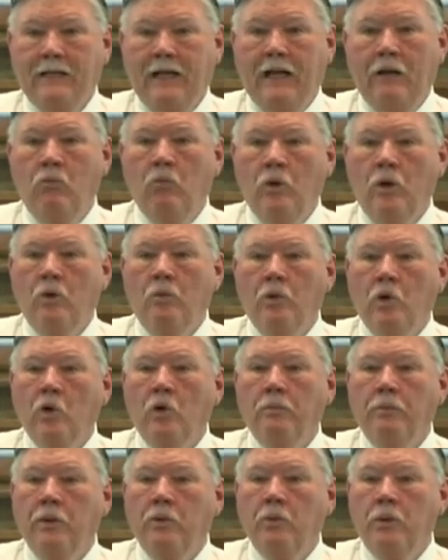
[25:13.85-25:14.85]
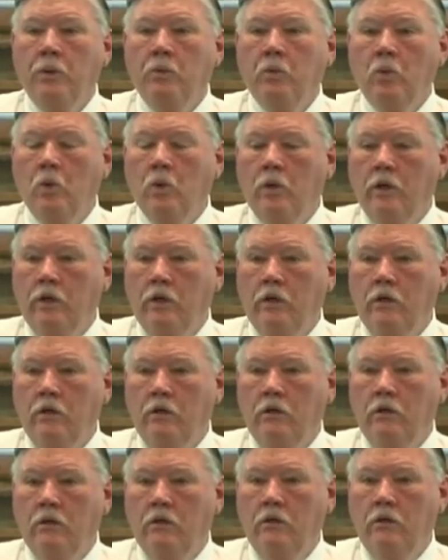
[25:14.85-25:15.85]
And we're going to be rewarded.
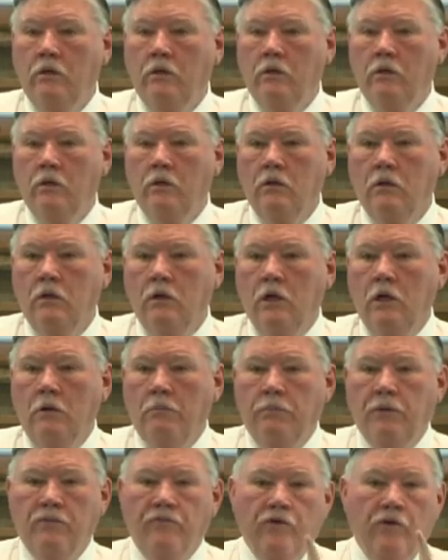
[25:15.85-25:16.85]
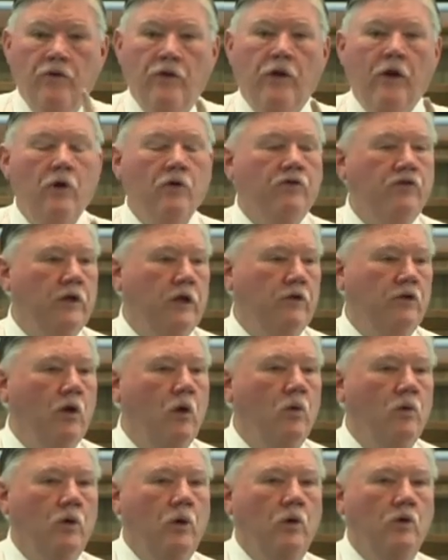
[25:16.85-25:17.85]
But for those that
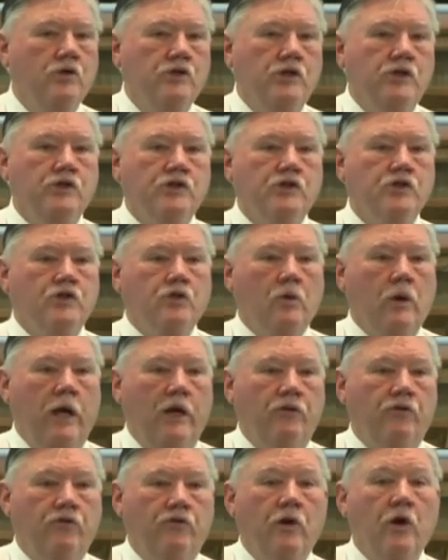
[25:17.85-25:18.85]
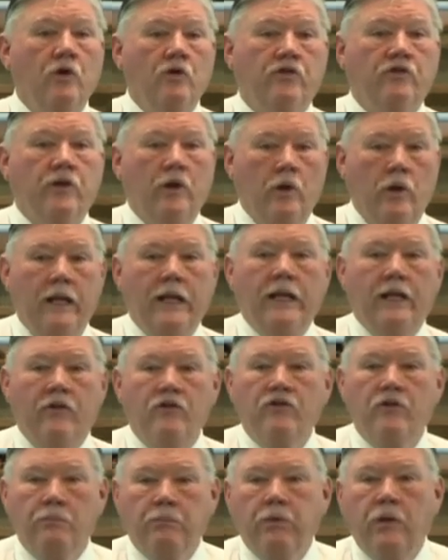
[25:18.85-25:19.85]
don't know Jesus Christ, folks, there
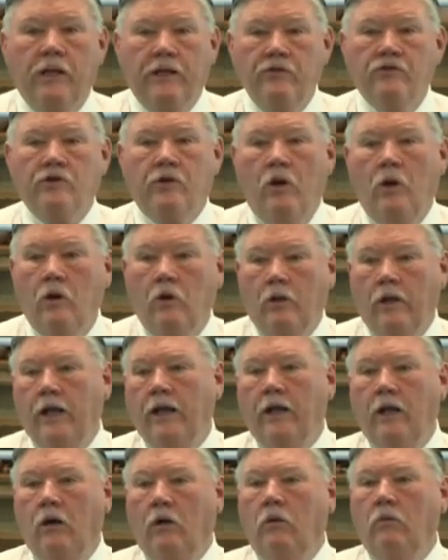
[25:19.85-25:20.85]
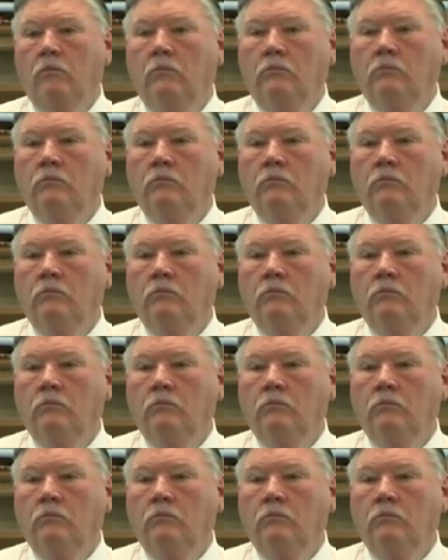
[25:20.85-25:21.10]
is a place called hell.